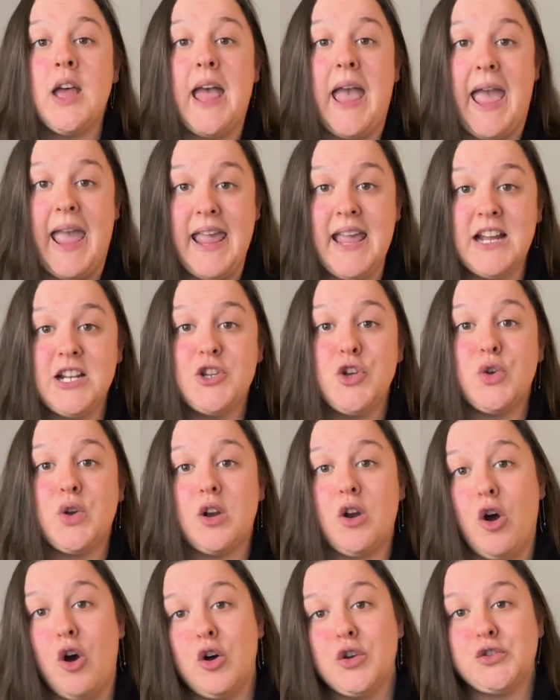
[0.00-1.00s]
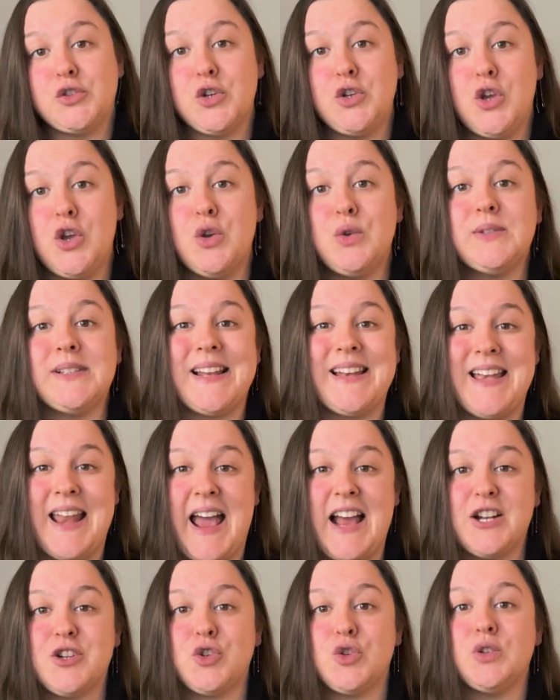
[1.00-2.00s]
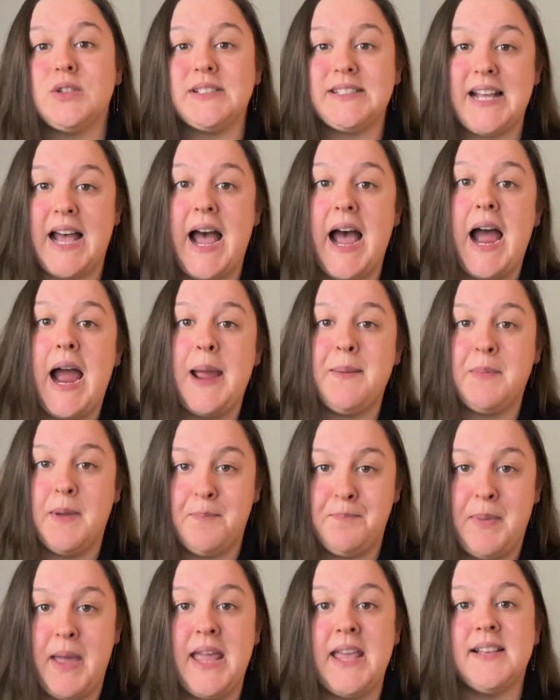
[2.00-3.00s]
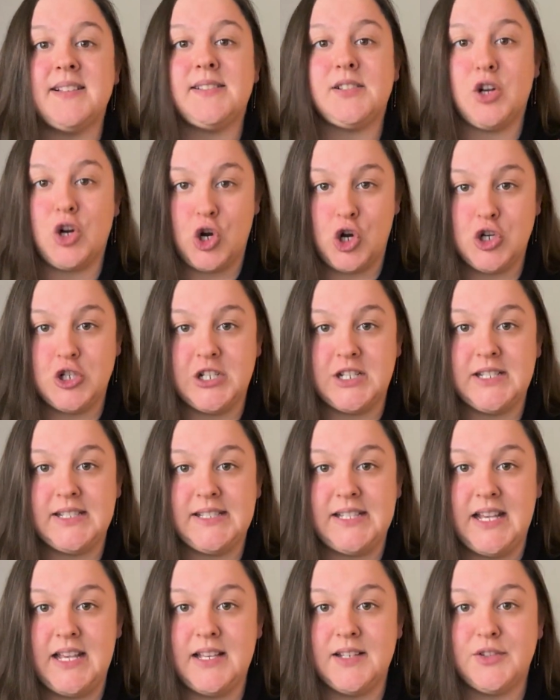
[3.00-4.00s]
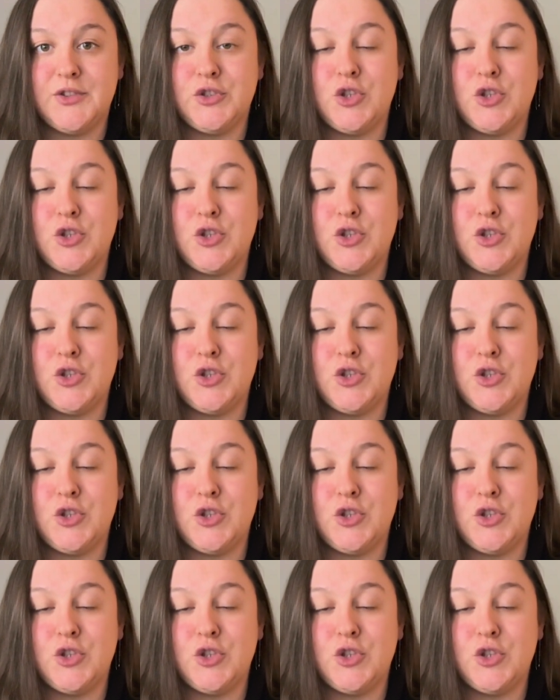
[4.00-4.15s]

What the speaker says: And you could also use natural time-based urgencies.